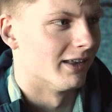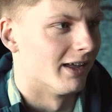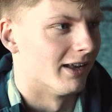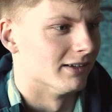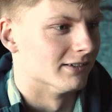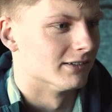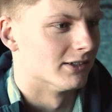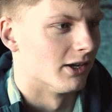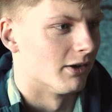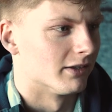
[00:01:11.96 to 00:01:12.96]
then,
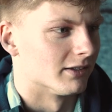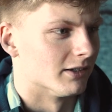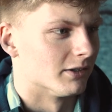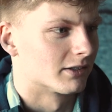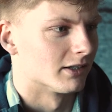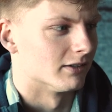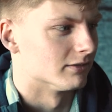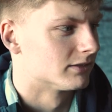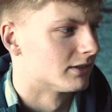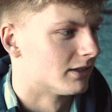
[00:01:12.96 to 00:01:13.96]
I don't know,
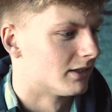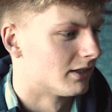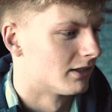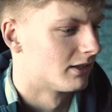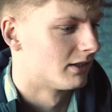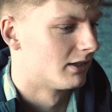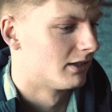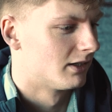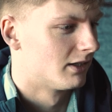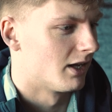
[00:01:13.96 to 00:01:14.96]

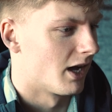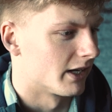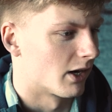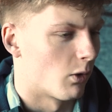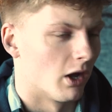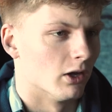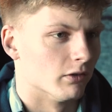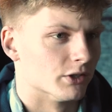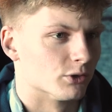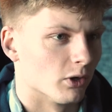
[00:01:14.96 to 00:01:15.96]
I get quite a lot
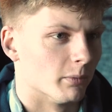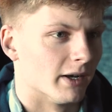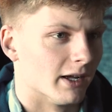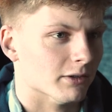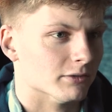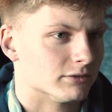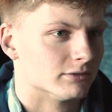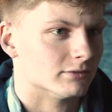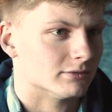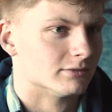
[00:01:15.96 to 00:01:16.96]
of enjoyment out of
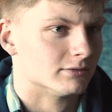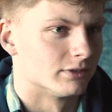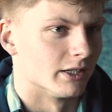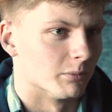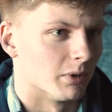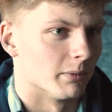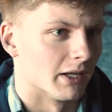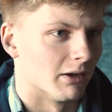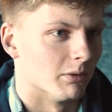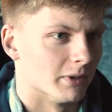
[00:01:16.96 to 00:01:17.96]
freaking people
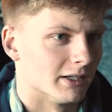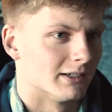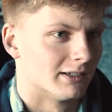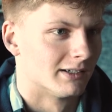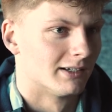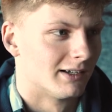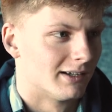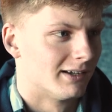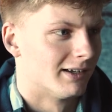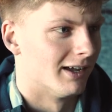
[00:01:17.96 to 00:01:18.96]
out a bit.
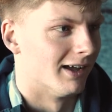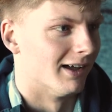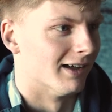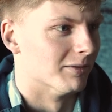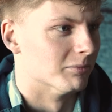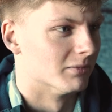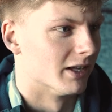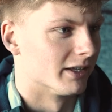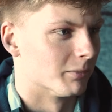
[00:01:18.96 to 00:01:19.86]
I think it